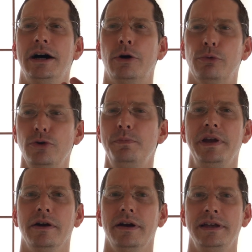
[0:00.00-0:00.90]
a root
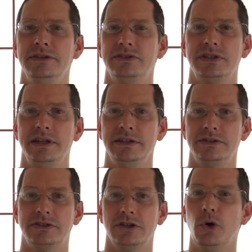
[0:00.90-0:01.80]
beer
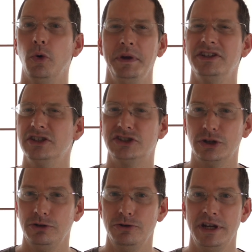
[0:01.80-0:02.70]
is cool because it's so
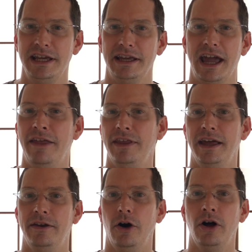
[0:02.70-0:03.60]
unique, and
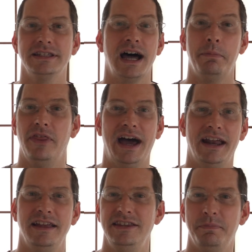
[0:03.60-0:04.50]
then on top of
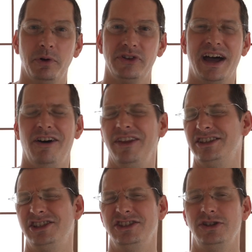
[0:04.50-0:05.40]
that, a nipple dial,
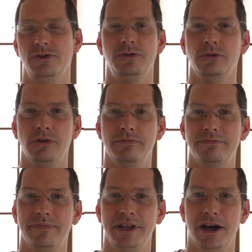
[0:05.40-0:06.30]
that's just so cool.
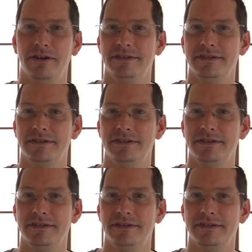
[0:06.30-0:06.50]
You know,